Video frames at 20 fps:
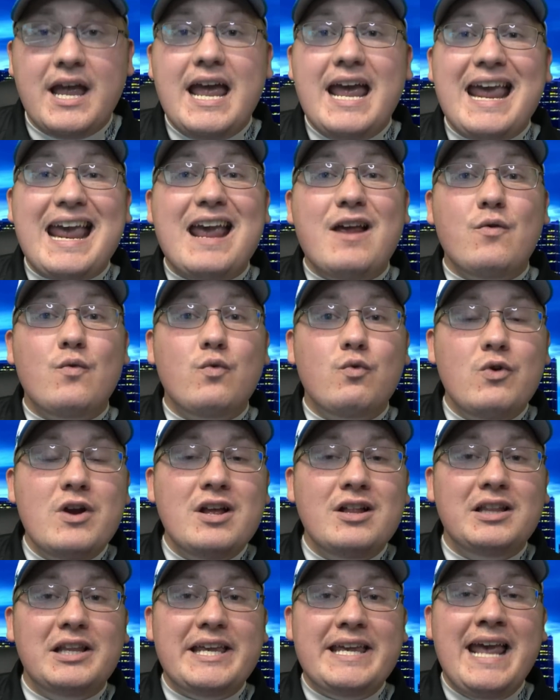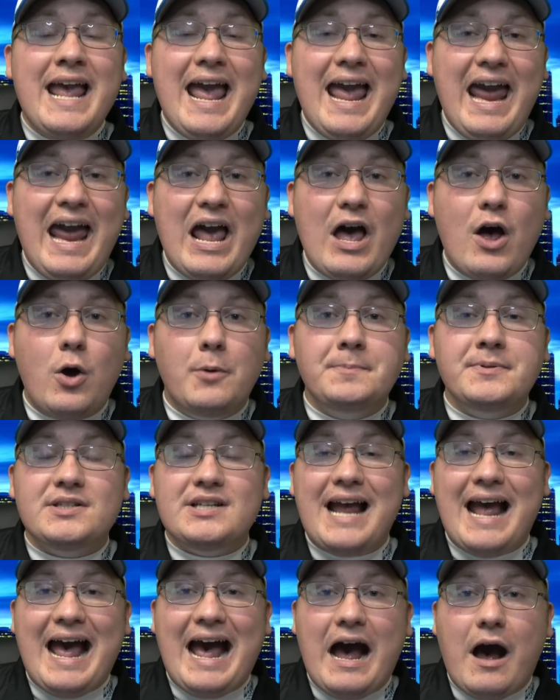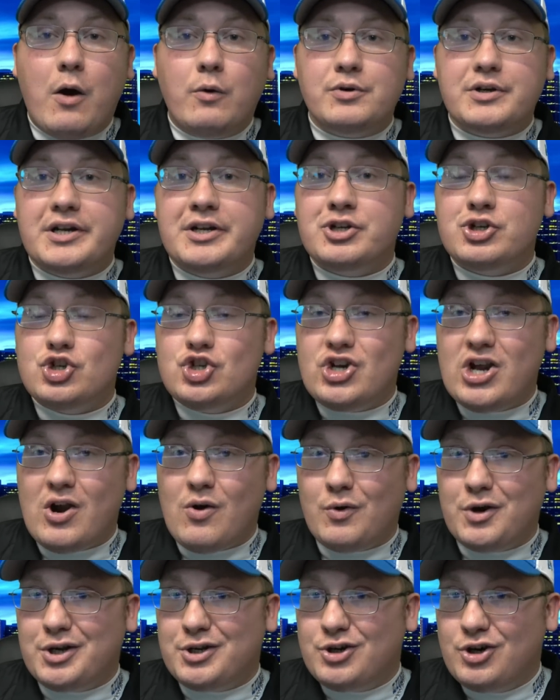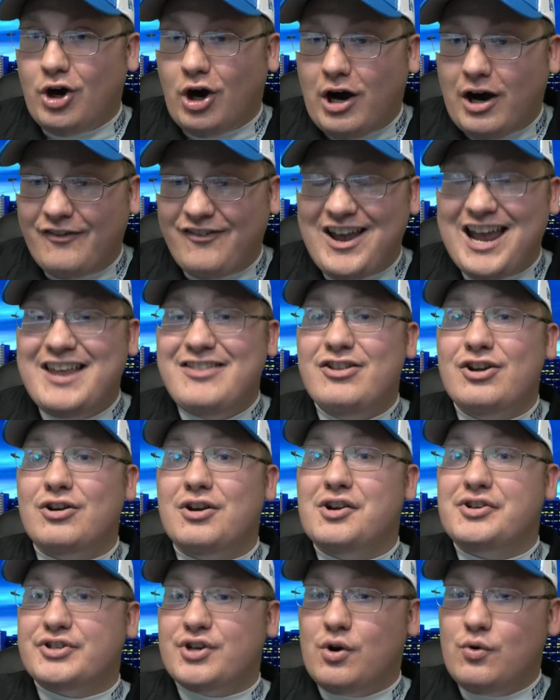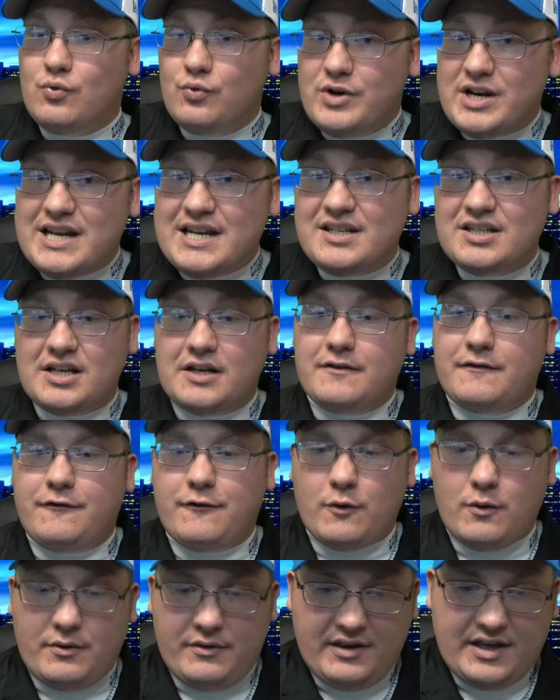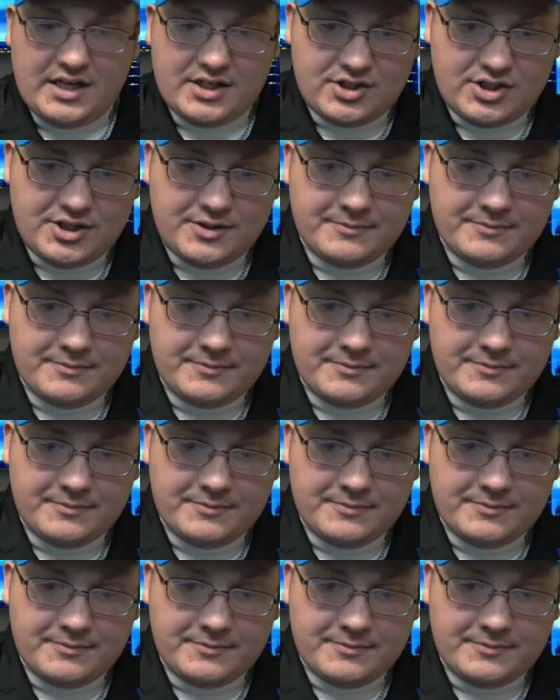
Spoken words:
it really helps out Jared Goff, and there is a reason for this.